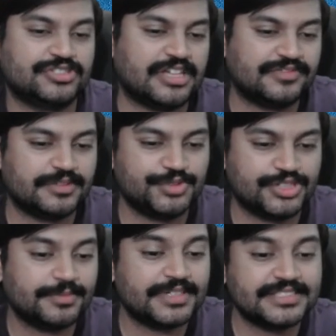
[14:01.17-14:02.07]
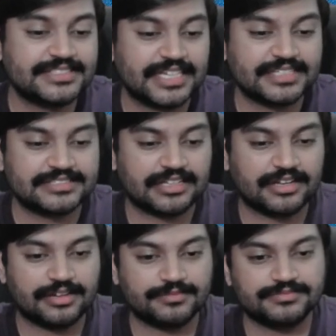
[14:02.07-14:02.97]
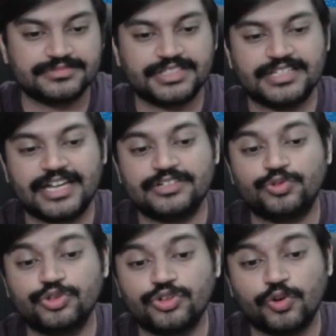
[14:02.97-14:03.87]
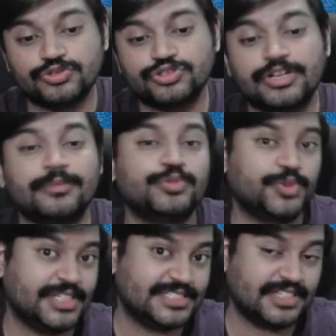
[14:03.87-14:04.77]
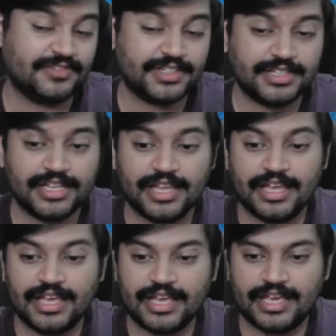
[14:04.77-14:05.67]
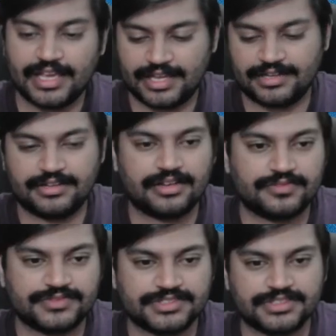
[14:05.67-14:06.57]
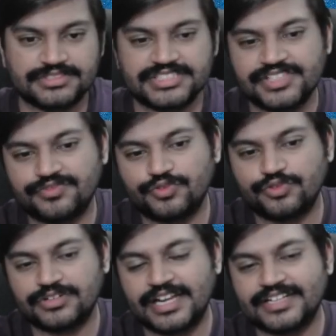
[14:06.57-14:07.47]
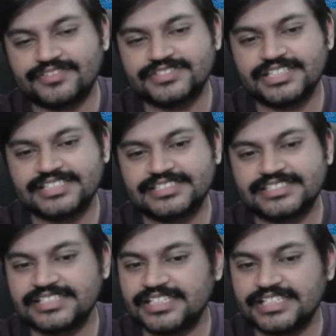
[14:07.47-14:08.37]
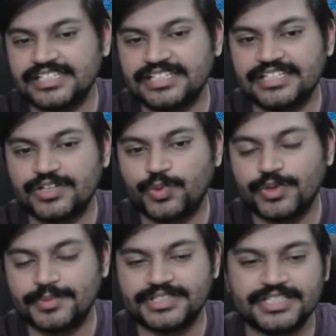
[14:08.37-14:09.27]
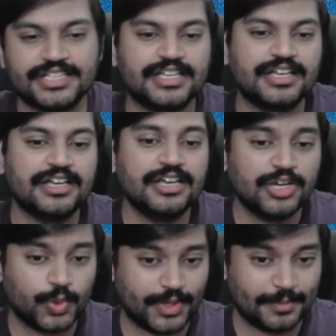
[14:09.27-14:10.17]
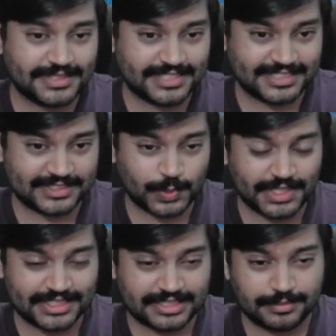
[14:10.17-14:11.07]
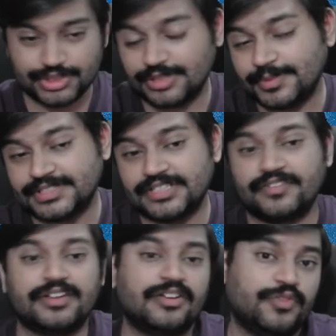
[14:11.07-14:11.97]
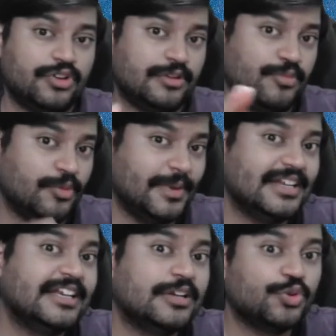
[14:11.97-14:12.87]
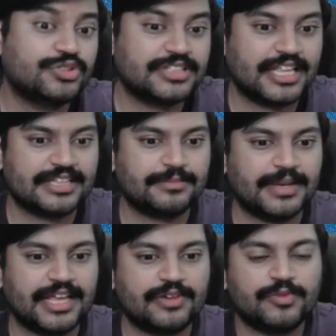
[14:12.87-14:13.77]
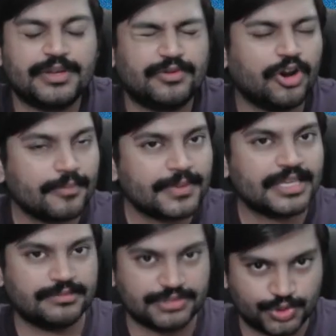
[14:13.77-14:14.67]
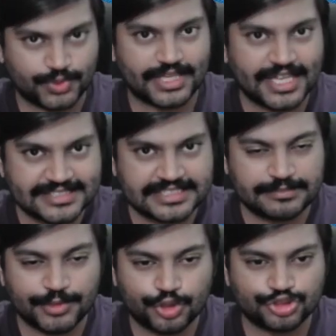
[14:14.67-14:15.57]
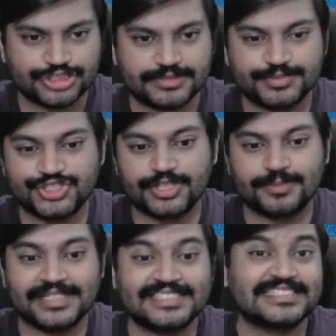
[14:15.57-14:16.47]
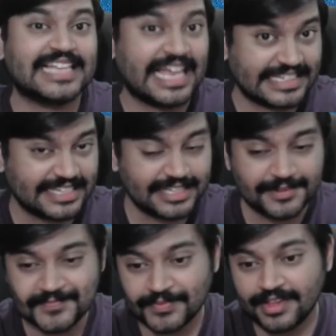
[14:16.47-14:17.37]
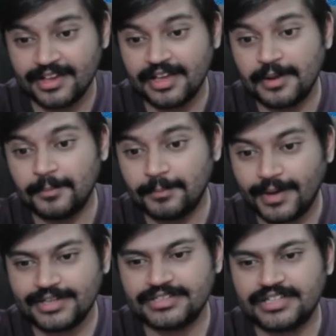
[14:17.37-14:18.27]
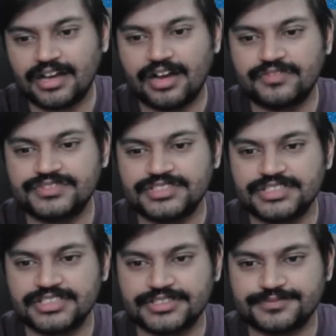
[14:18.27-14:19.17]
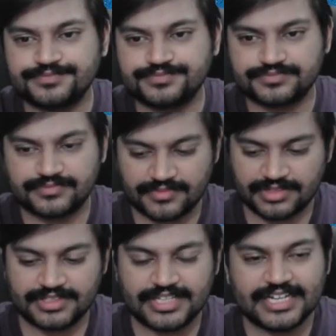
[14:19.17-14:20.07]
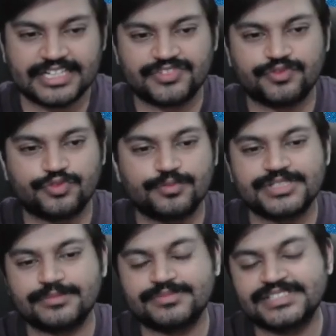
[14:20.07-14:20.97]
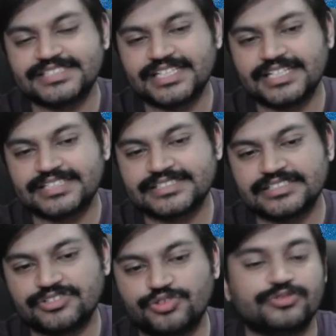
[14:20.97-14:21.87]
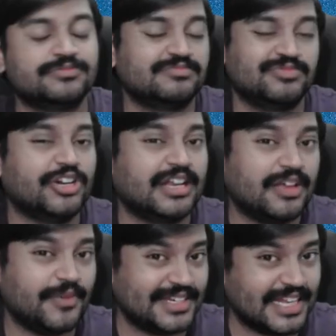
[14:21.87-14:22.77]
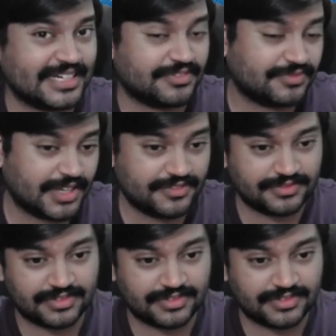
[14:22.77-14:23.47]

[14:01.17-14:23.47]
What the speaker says: after bishop d6 the knight could also come to e7, and after c4, knight f6, cd, ed, queen b3, queen b6, queen e3, bishop e7. For a moment it looks like black will not be able to castle because the bishop is hanging, but after knight h4, bishop g6, not allowing knight f5,